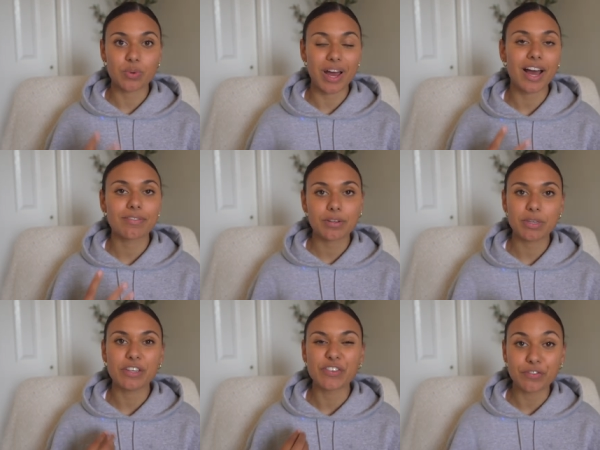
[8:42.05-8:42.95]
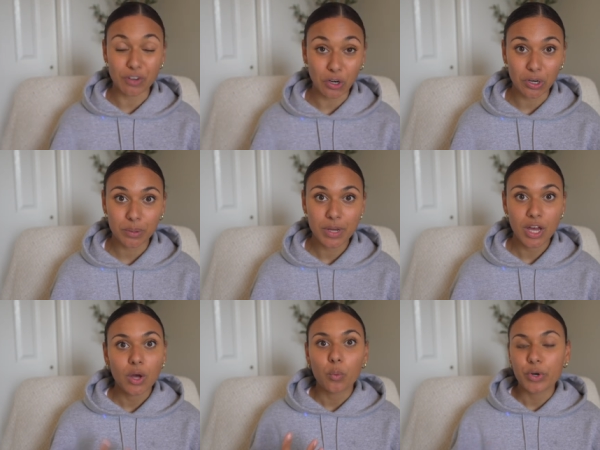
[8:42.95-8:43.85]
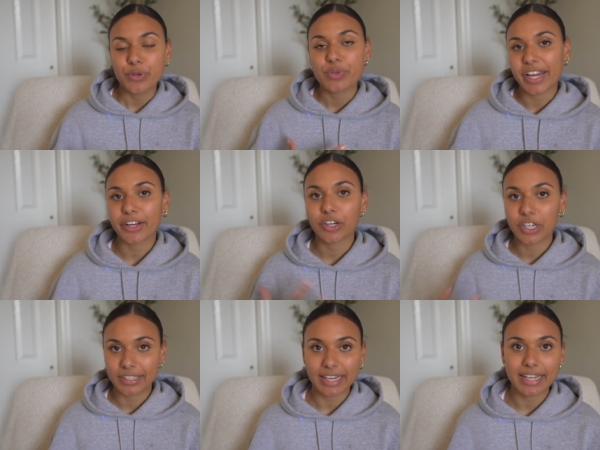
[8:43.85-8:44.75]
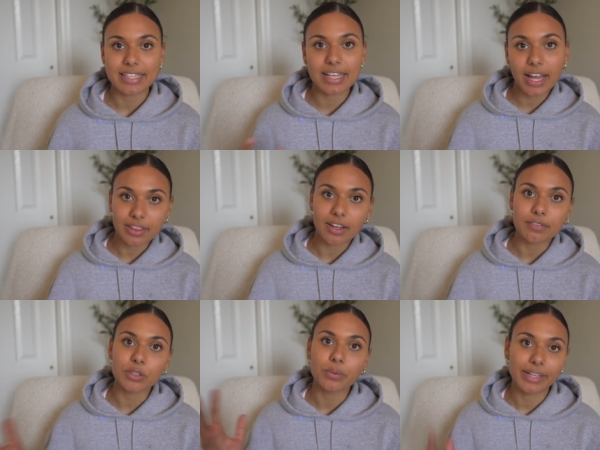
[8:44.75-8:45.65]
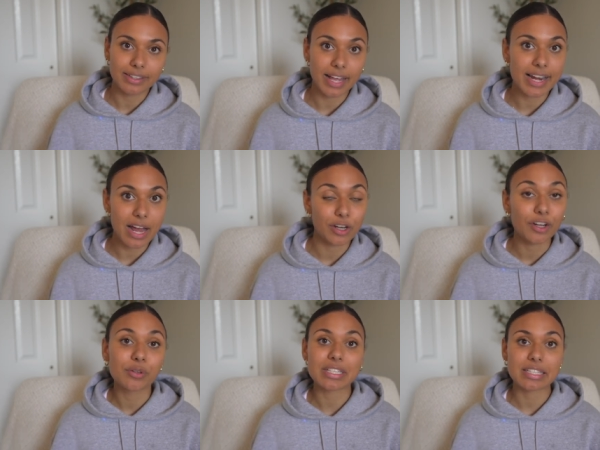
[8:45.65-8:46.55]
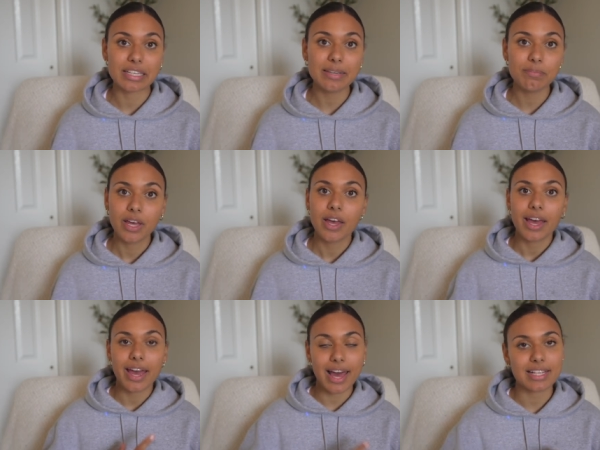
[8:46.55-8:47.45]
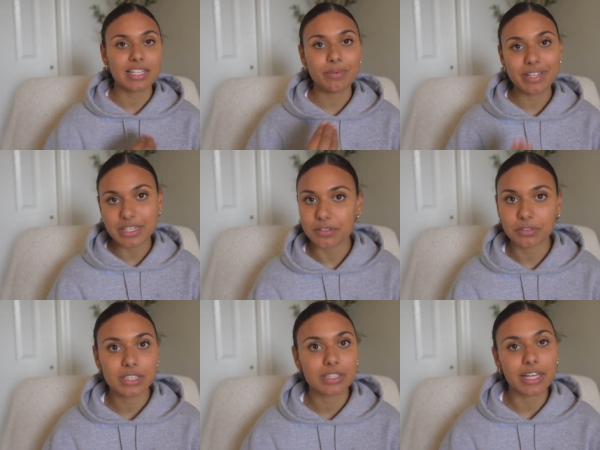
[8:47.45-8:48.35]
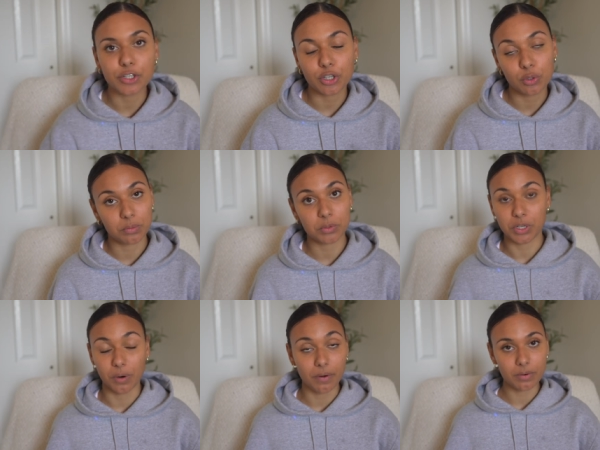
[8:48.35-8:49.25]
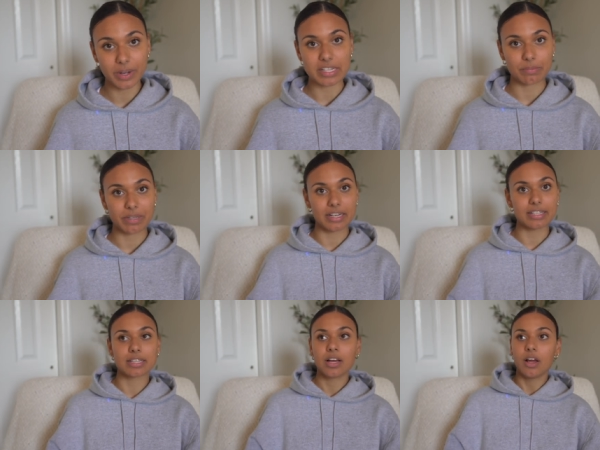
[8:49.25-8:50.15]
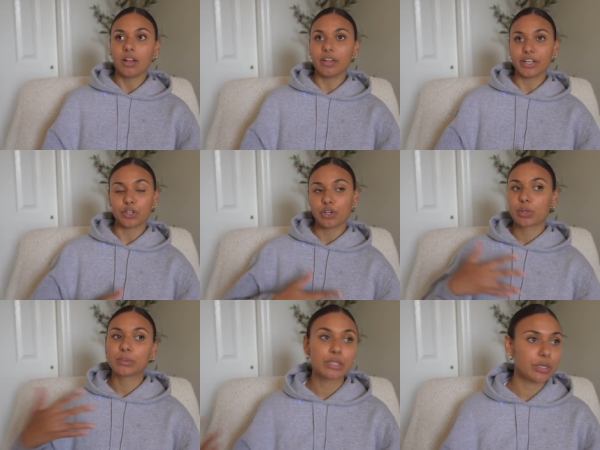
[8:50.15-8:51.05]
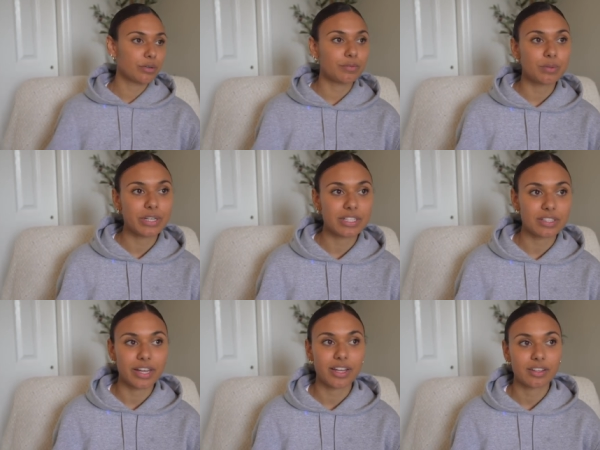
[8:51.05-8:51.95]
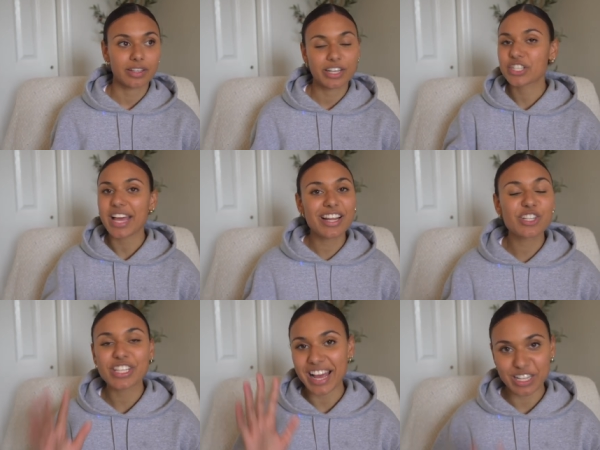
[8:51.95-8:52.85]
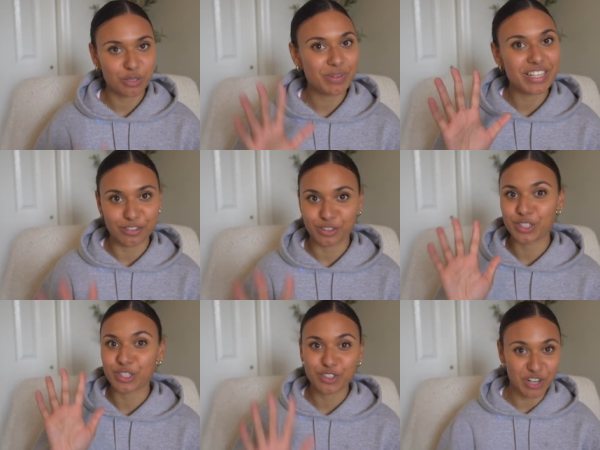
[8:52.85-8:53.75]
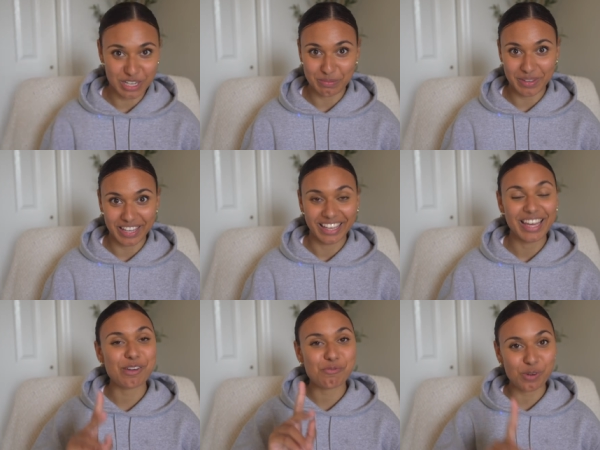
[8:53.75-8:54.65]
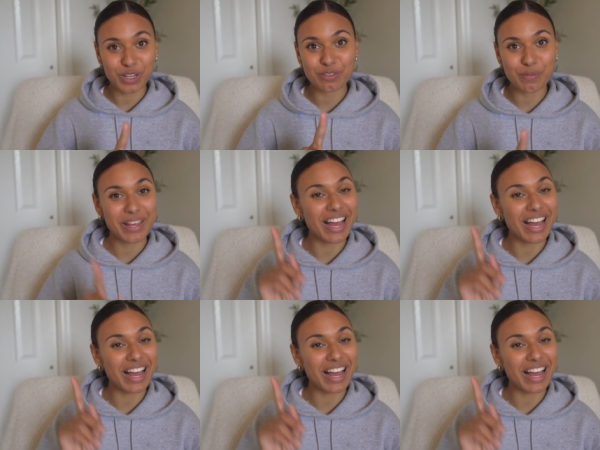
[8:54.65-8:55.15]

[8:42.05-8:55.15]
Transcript: You have to be firm when you say your good nights, I love you, and lay down and go to sleep. It has to be different than your normal tone of voice, because like, your normal tone of voice, like, it just has to be different. Just trust me. It worked for me.